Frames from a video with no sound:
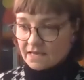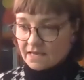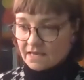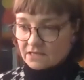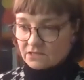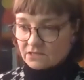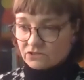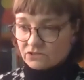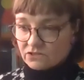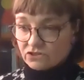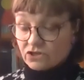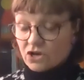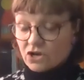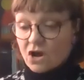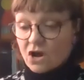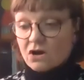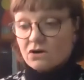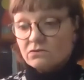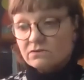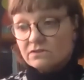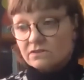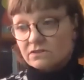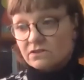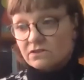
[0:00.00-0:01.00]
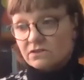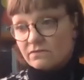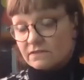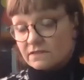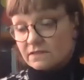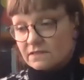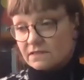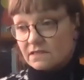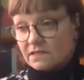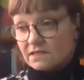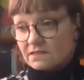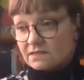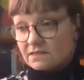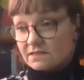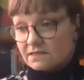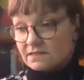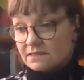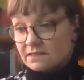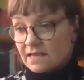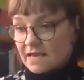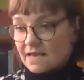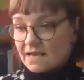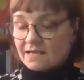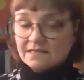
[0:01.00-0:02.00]
in child
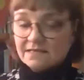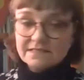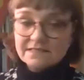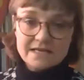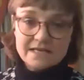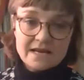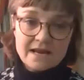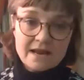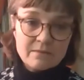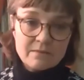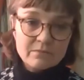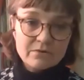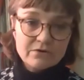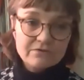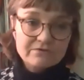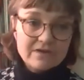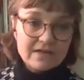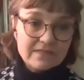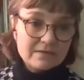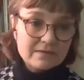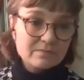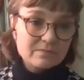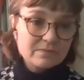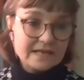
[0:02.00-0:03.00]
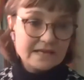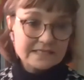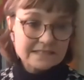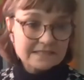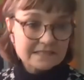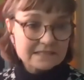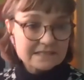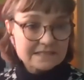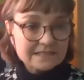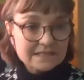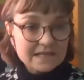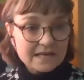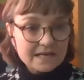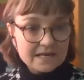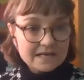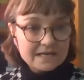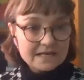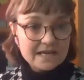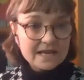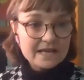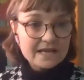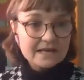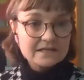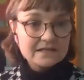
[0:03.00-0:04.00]
services and a number of other places. And,
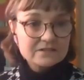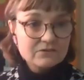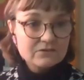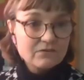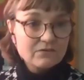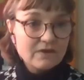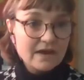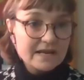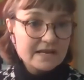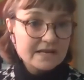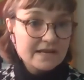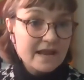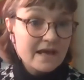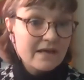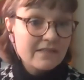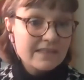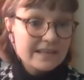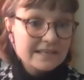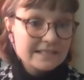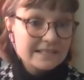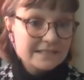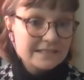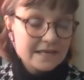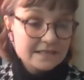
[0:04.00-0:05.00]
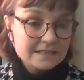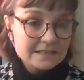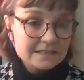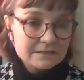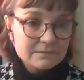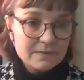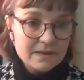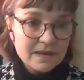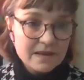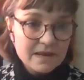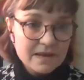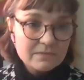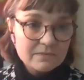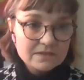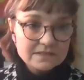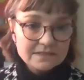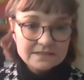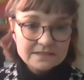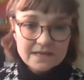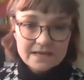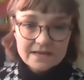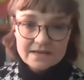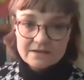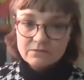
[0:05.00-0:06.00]
and it's great now these days to be able
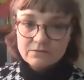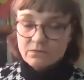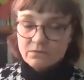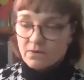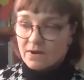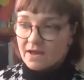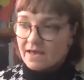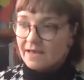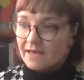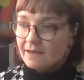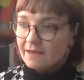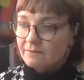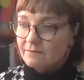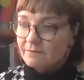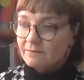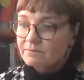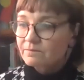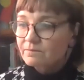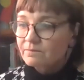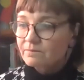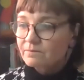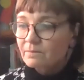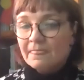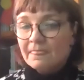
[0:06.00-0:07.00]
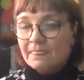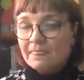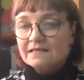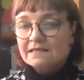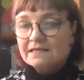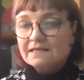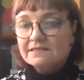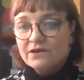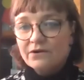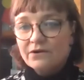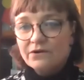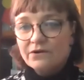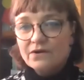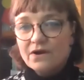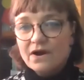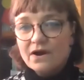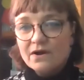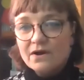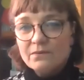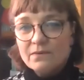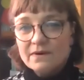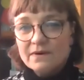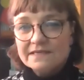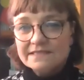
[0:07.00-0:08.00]
to see where.
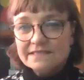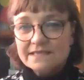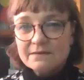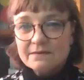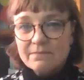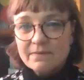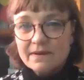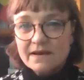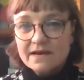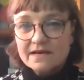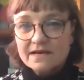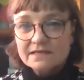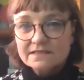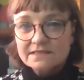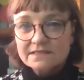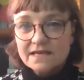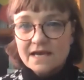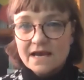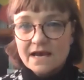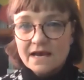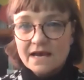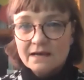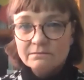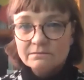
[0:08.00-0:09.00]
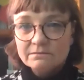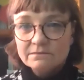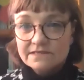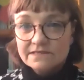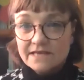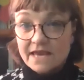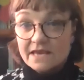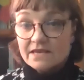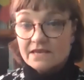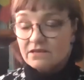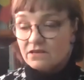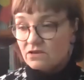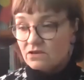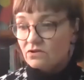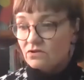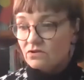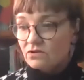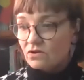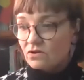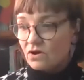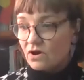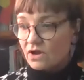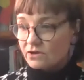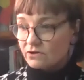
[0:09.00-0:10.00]
So I wondered about um,
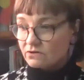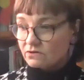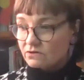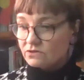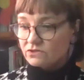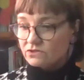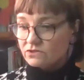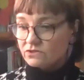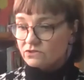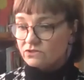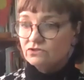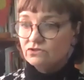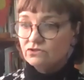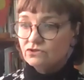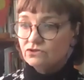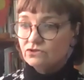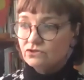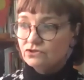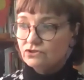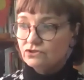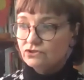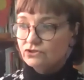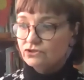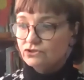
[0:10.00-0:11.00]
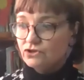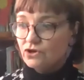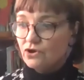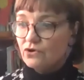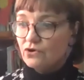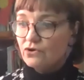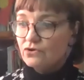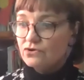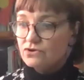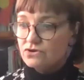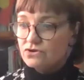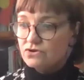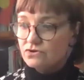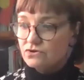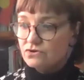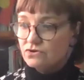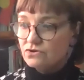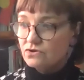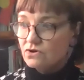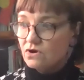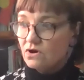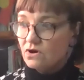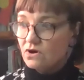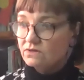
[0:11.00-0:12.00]
taking, I could show
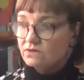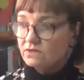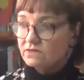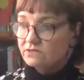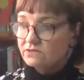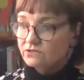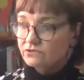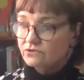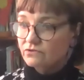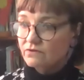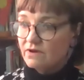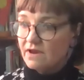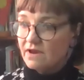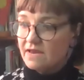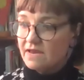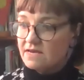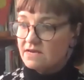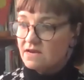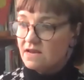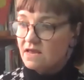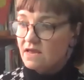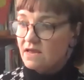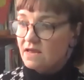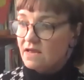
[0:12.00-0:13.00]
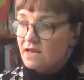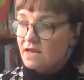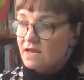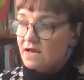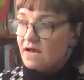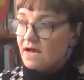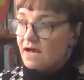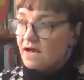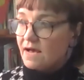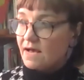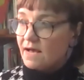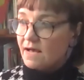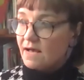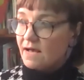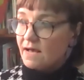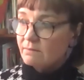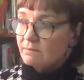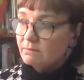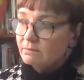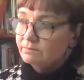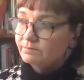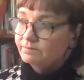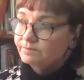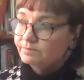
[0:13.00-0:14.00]
you on the screen
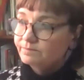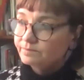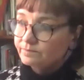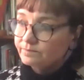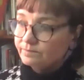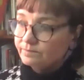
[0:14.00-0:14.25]
um,